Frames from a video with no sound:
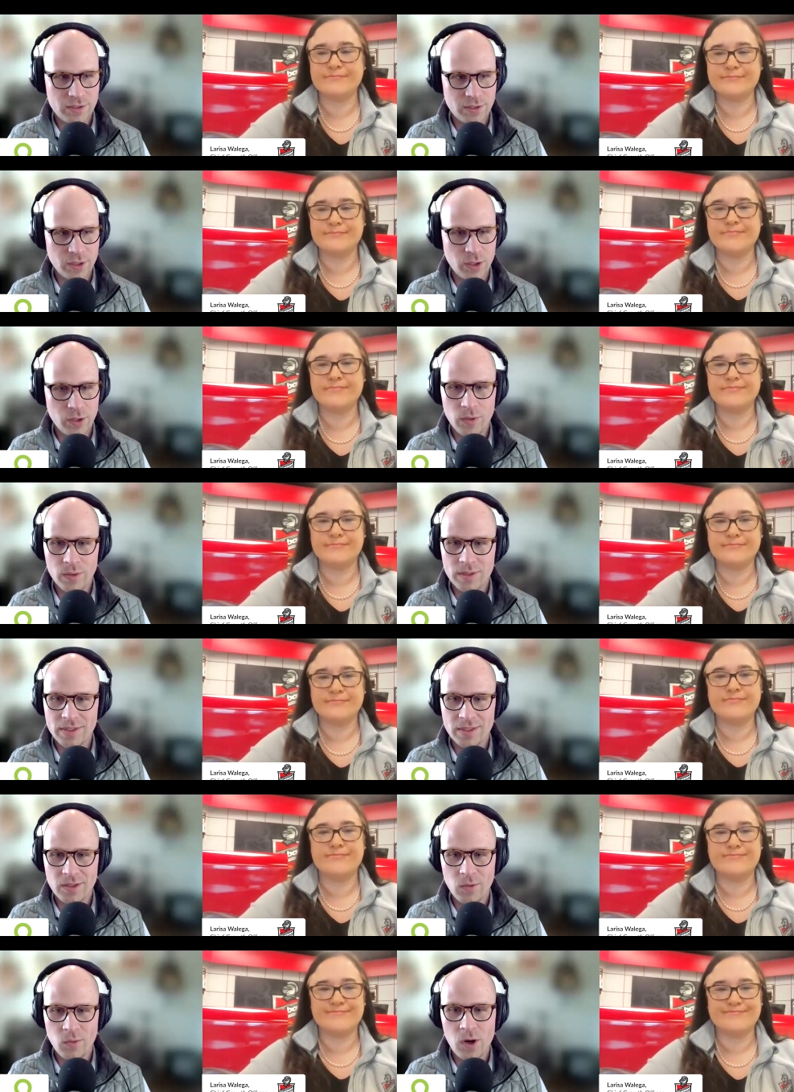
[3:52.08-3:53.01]
Speaker 1: So
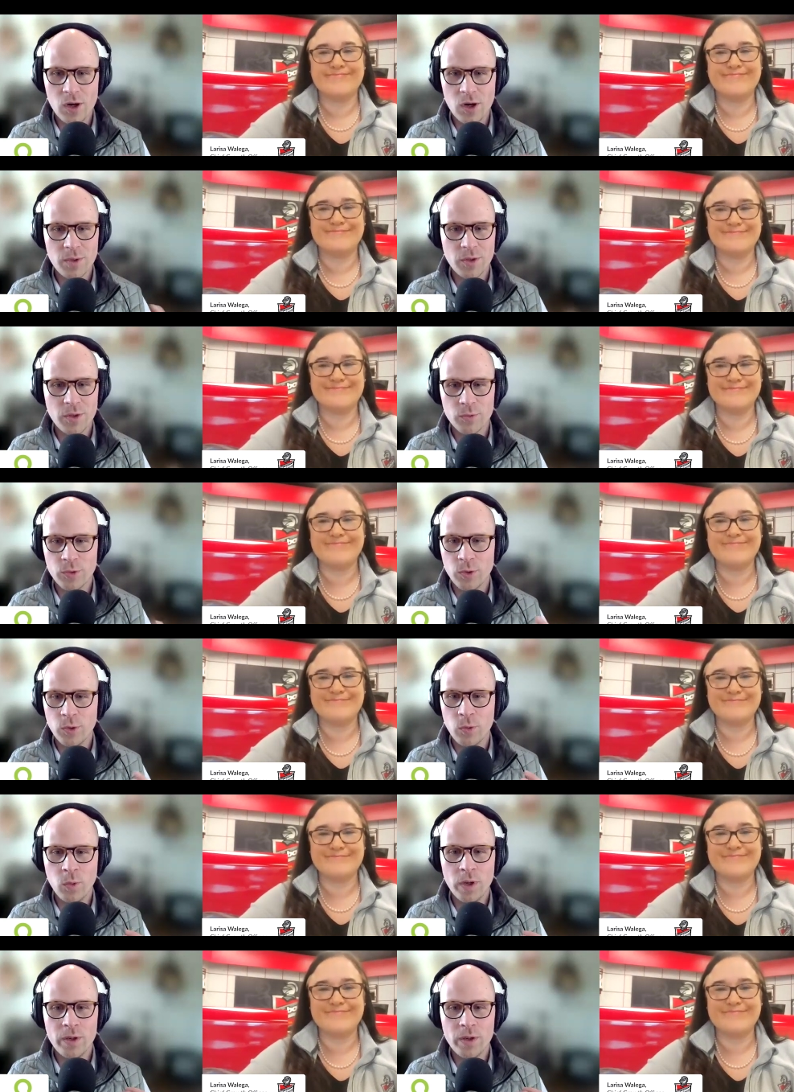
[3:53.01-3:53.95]
walk me
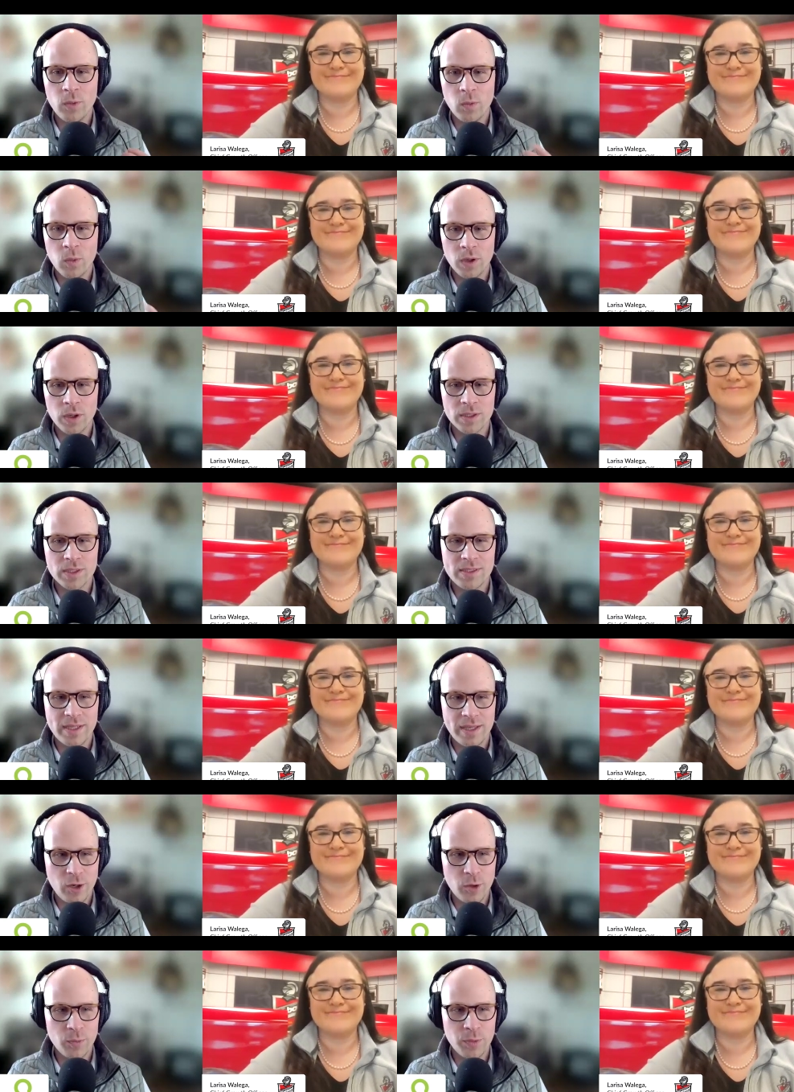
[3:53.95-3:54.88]
through what works
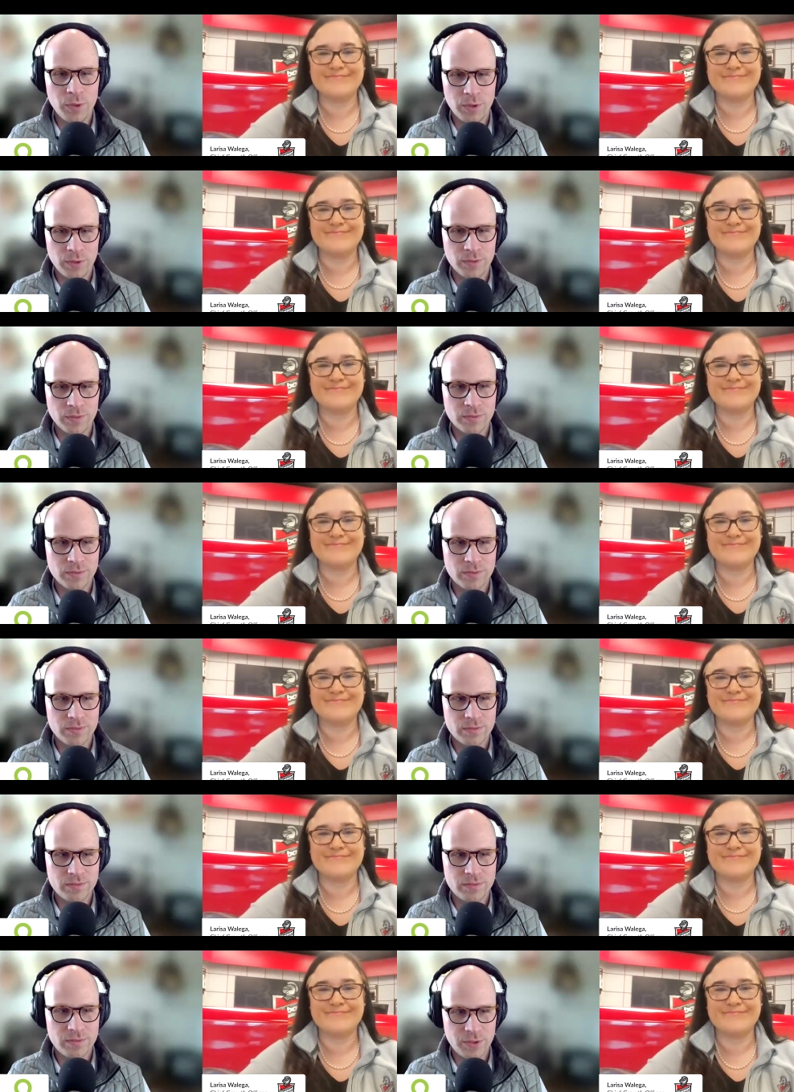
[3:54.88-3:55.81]
to help you
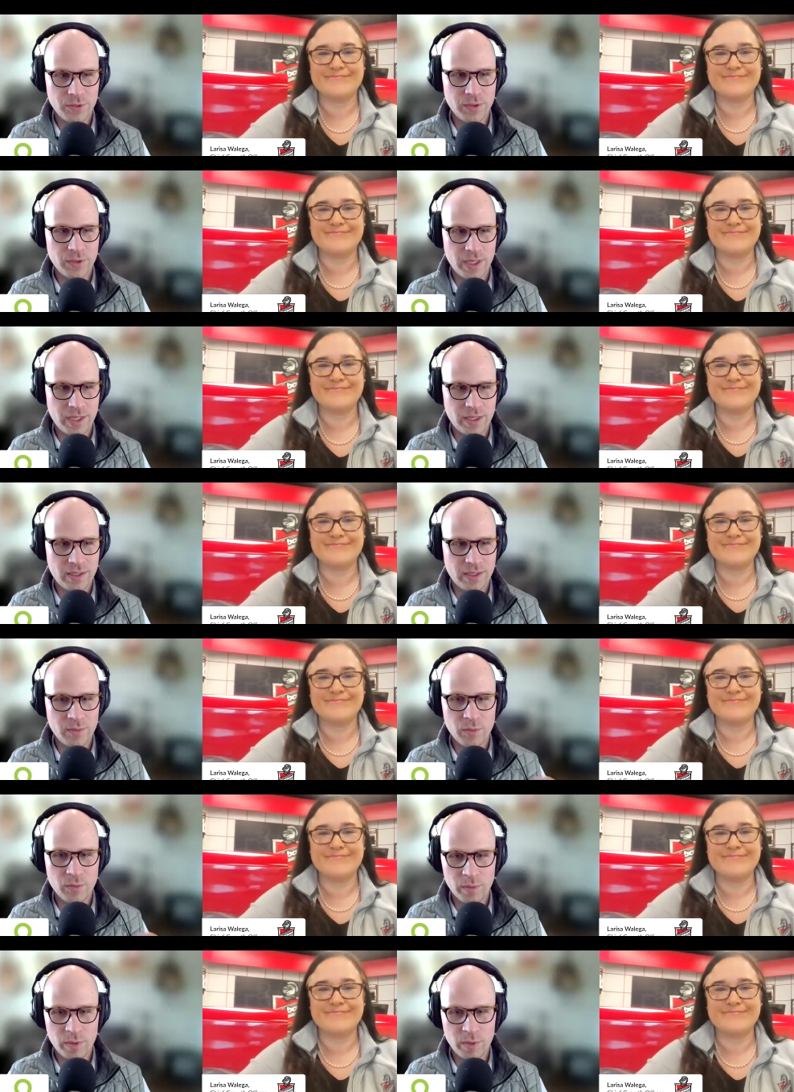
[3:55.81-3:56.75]
do that
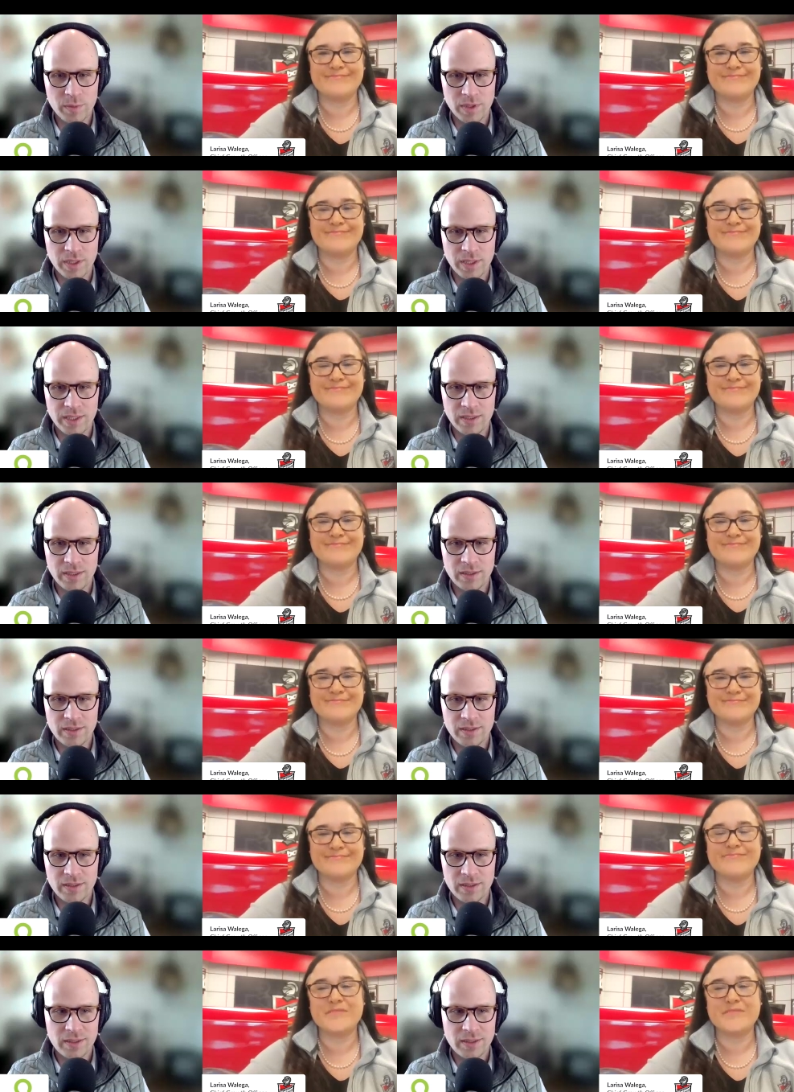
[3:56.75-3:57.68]
and bring people in.
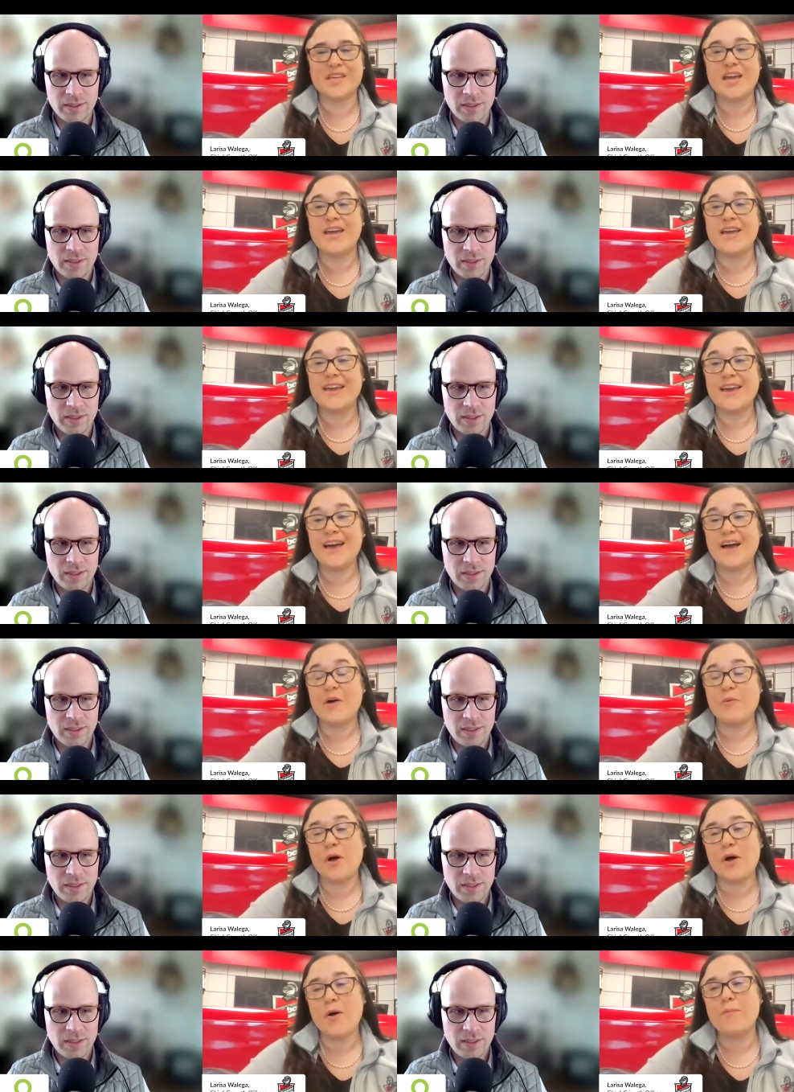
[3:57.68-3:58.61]
Speaker 2: Yeah,
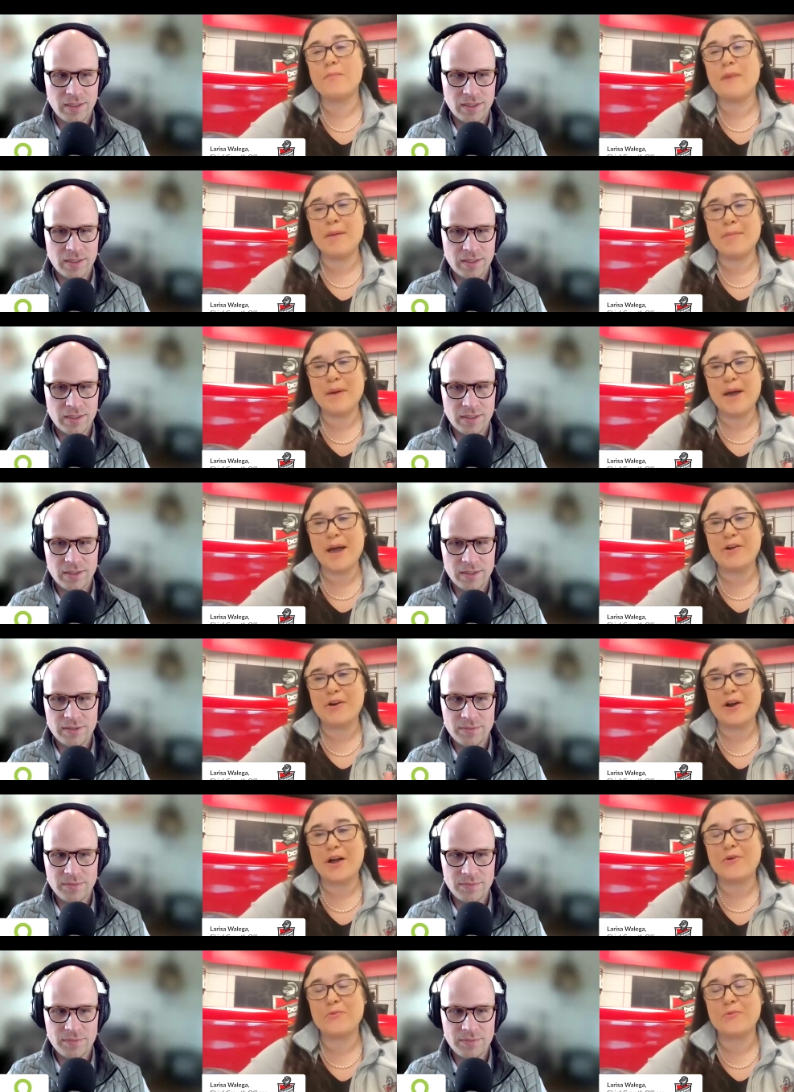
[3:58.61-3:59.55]
well, my
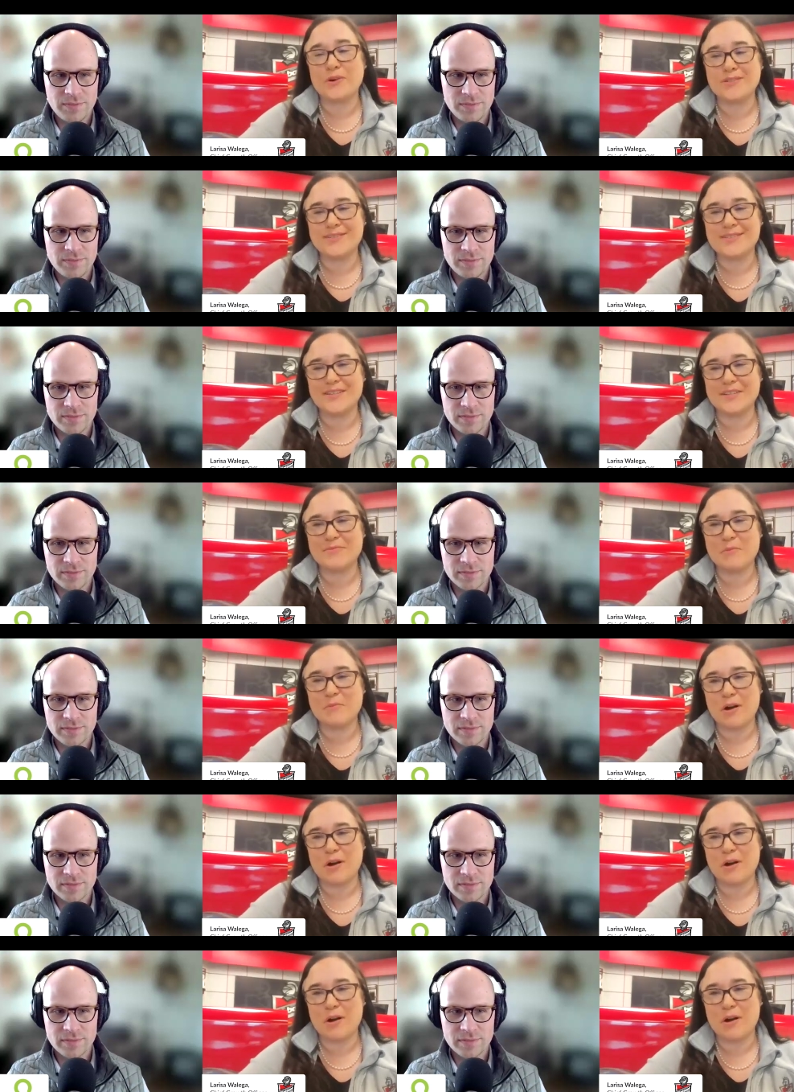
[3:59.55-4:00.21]
background was in